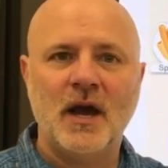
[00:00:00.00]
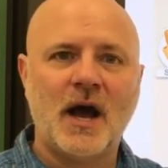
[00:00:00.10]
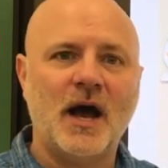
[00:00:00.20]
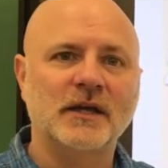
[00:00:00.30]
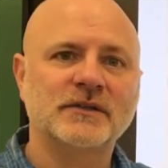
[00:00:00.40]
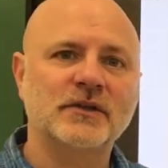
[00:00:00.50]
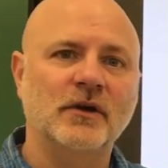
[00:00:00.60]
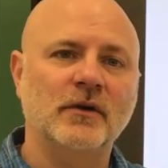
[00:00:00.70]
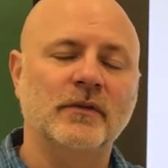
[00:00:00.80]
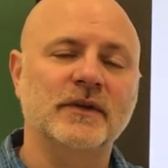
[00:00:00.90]
Uh,
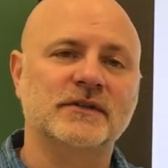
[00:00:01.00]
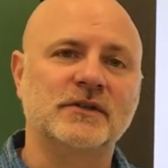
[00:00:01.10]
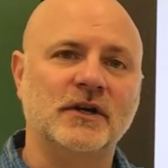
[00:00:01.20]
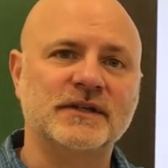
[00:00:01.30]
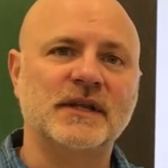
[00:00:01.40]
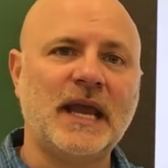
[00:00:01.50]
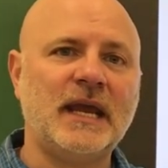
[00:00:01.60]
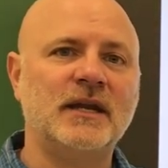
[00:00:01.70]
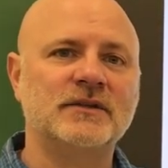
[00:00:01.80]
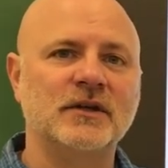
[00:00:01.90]
so this starts at the
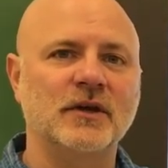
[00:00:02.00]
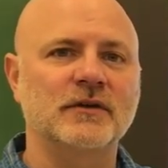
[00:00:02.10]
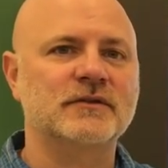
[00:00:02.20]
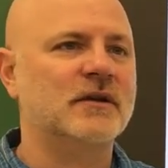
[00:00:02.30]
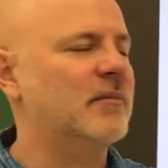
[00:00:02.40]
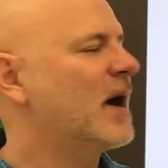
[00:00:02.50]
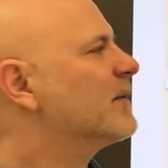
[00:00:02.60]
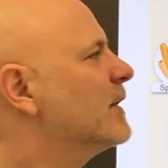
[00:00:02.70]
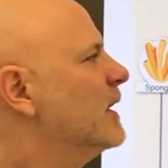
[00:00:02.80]
anus and goes to the mouth.